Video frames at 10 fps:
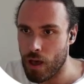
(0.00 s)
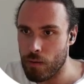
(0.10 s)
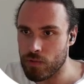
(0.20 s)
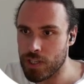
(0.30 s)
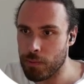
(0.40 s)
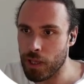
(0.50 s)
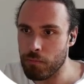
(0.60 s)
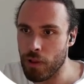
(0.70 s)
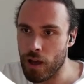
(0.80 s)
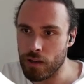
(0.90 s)
Sibling
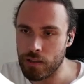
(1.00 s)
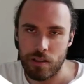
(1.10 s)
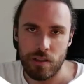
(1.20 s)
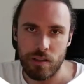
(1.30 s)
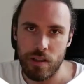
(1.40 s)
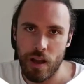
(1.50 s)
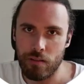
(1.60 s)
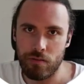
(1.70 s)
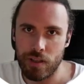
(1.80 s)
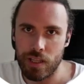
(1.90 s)
blocks,
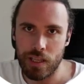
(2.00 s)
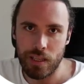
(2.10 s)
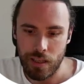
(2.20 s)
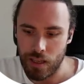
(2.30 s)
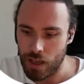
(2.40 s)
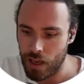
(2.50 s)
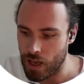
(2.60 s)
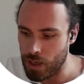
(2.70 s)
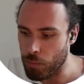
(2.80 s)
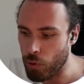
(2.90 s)
not really
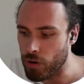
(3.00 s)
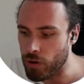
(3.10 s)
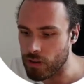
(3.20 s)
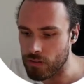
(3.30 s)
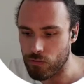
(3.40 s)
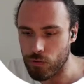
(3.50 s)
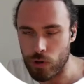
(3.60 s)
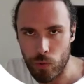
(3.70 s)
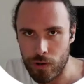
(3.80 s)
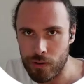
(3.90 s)
important for
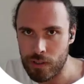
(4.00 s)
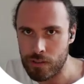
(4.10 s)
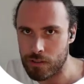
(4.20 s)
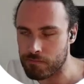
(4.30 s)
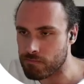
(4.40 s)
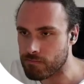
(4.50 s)
queries,